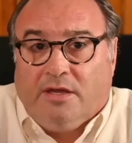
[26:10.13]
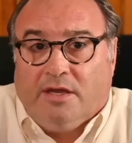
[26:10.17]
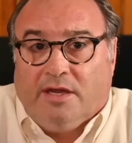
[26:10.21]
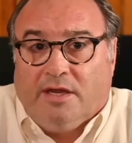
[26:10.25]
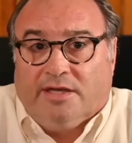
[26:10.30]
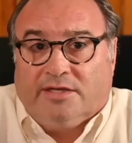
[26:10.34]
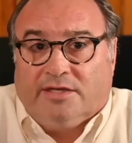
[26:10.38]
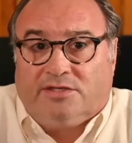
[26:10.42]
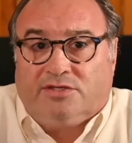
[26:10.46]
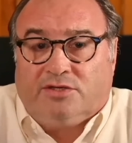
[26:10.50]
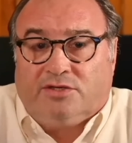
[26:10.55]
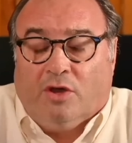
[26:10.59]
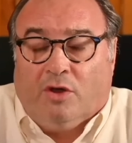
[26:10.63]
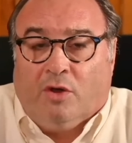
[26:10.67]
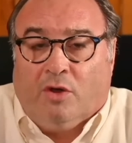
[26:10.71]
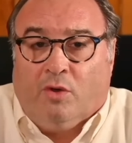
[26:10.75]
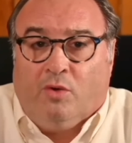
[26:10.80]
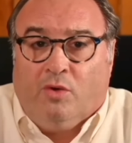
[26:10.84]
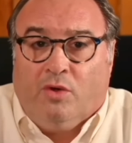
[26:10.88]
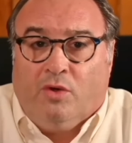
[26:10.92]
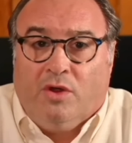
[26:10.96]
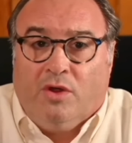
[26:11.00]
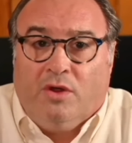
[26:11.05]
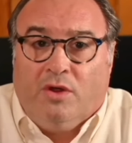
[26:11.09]
And
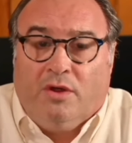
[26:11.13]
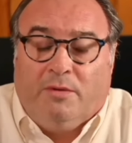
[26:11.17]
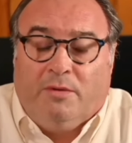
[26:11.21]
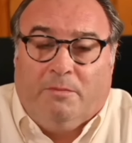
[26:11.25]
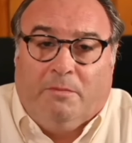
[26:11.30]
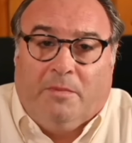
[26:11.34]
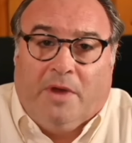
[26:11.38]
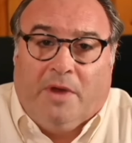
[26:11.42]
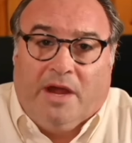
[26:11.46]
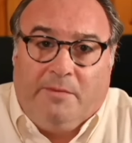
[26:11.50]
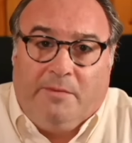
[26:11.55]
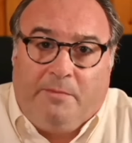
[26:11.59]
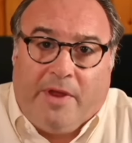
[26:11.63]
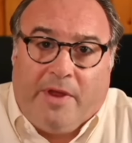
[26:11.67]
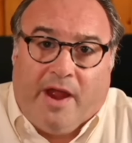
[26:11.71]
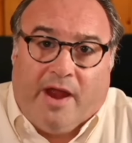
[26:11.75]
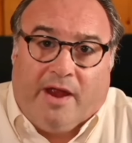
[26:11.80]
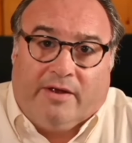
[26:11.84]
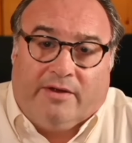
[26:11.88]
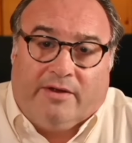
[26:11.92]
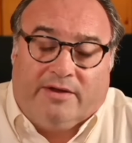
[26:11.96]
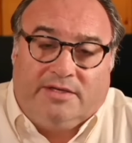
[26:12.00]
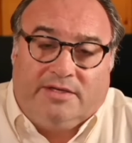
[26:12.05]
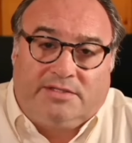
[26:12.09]
so my
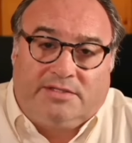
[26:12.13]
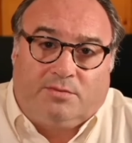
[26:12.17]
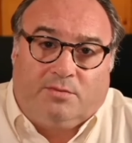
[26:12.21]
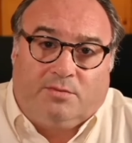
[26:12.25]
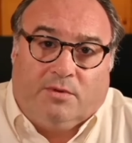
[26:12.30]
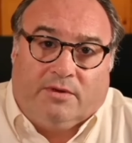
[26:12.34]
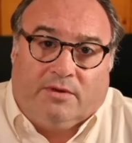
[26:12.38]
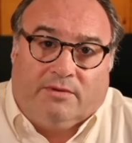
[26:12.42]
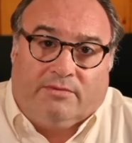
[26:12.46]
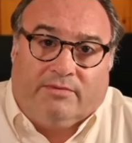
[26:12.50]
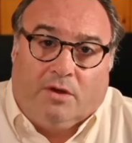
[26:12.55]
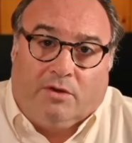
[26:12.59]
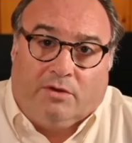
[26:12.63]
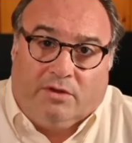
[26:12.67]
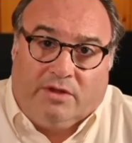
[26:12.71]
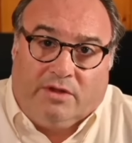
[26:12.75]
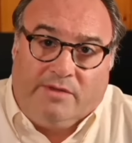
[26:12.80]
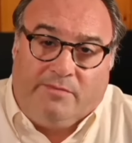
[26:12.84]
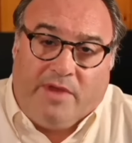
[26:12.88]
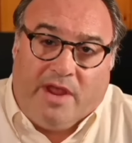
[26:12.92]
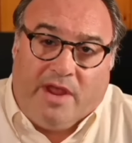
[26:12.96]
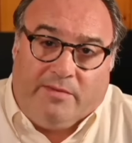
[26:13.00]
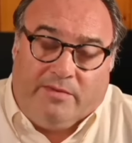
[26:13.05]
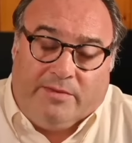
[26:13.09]
parents were
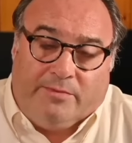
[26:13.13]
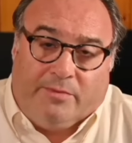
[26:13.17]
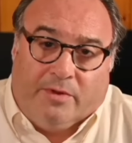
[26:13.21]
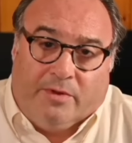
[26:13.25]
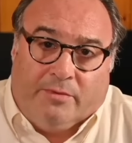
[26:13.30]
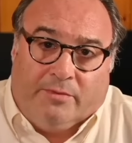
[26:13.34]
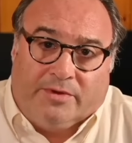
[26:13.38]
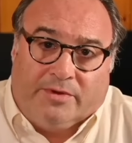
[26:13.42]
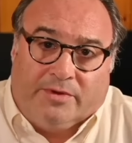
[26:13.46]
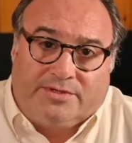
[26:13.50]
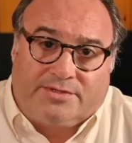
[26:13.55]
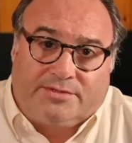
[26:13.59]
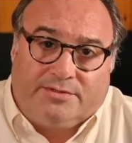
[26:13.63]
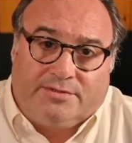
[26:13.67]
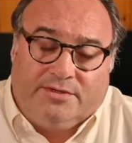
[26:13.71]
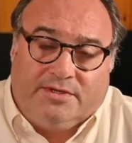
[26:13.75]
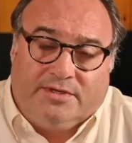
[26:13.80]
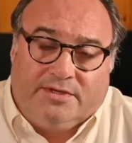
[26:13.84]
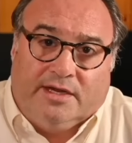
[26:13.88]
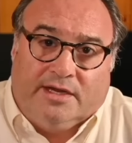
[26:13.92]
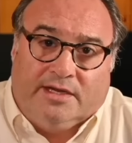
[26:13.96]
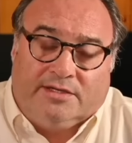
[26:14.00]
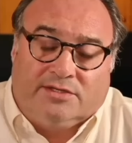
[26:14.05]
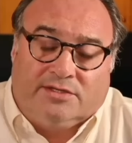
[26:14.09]
early baby boomers.
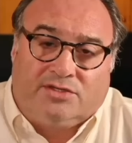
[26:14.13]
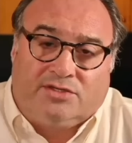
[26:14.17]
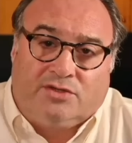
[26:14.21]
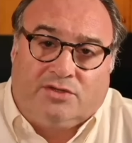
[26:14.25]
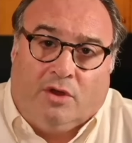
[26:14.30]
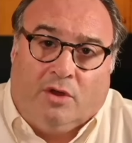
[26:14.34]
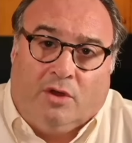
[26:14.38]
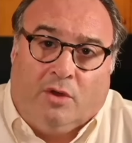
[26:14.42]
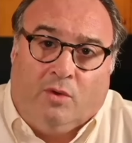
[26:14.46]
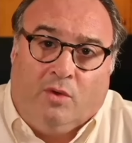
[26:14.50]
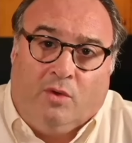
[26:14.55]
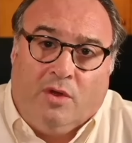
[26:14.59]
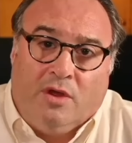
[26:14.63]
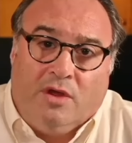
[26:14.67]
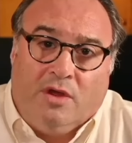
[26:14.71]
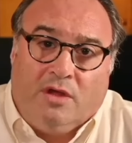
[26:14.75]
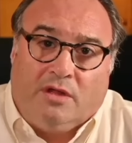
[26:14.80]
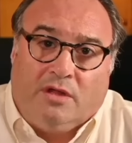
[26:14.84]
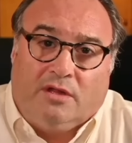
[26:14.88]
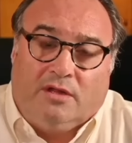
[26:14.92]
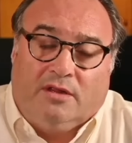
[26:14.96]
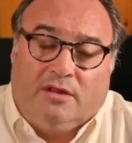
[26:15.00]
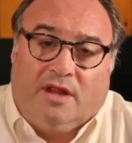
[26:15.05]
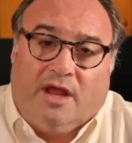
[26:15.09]
And so,
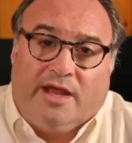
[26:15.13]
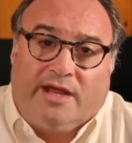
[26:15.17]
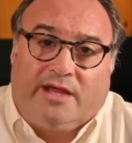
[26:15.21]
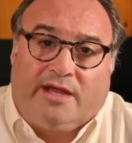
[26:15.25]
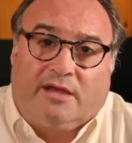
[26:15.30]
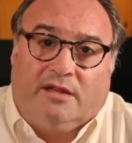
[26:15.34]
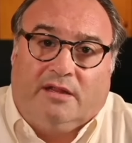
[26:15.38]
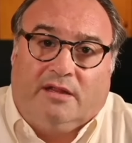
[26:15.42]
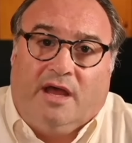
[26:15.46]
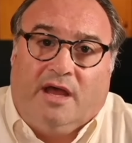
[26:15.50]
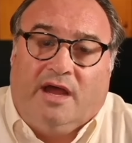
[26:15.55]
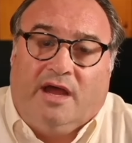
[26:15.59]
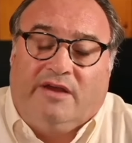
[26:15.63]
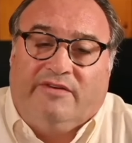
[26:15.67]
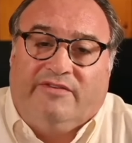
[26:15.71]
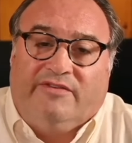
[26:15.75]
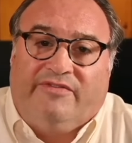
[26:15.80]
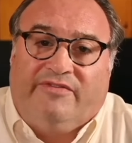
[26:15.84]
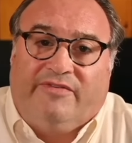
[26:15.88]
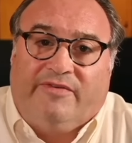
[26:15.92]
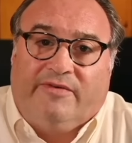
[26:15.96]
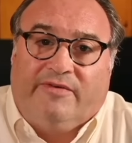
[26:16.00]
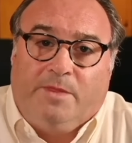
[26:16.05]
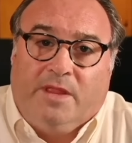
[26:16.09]
like a lot
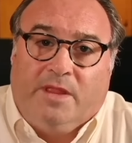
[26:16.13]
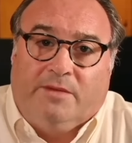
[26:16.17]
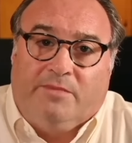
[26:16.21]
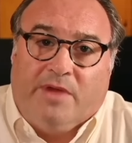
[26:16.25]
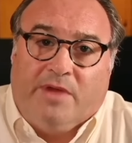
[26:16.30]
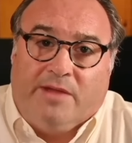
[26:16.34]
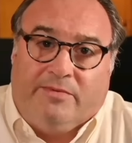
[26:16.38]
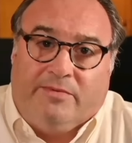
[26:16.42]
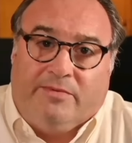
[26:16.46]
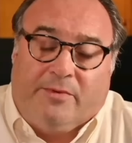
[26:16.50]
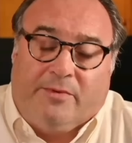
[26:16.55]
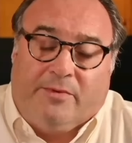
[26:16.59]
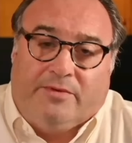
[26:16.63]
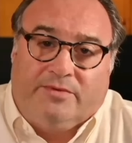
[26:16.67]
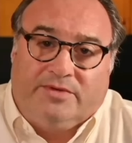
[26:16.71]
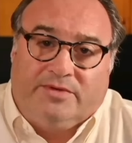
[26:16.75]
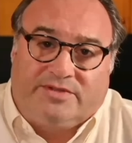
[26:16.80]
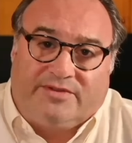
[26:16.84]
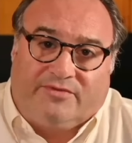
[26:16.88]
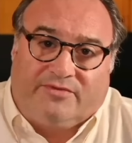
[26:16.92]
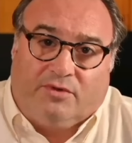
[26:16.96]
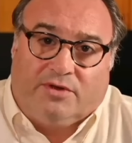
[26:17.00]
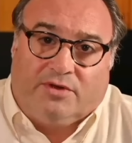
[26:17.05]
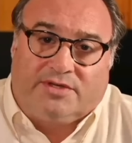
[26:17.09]
of the baby
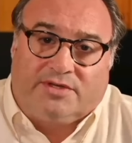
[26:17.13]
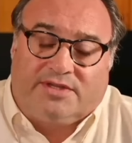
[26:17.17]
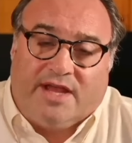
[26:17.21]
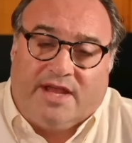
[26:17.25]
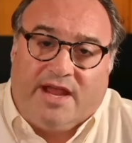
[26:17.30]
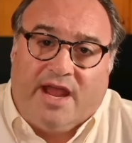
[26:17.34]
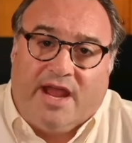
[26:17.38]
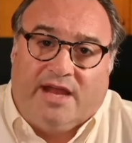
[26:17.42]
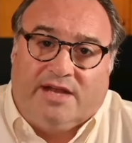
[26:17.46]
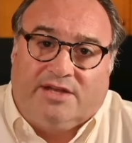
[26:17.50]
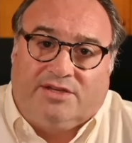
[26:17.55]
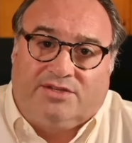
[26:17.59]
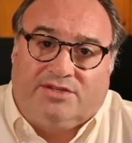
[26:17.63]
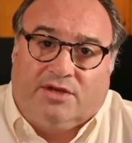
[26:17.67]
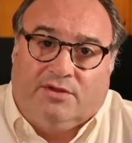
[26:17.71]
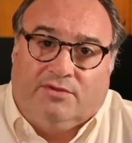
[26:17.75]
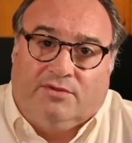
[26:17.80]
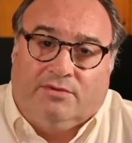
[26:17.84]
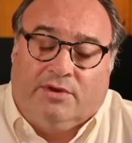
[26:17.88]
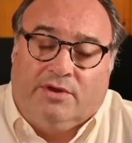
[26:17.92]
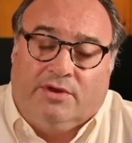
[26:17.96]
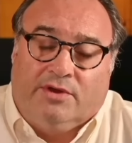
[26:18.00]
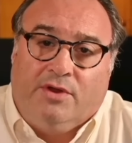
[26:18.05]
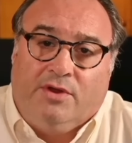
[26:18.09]
boomers, of course, they had
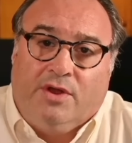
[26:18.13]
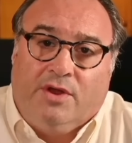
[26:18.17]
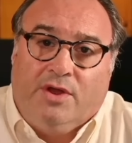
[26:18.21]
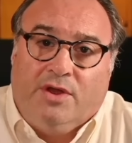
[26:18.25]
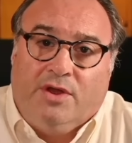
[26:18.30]
children.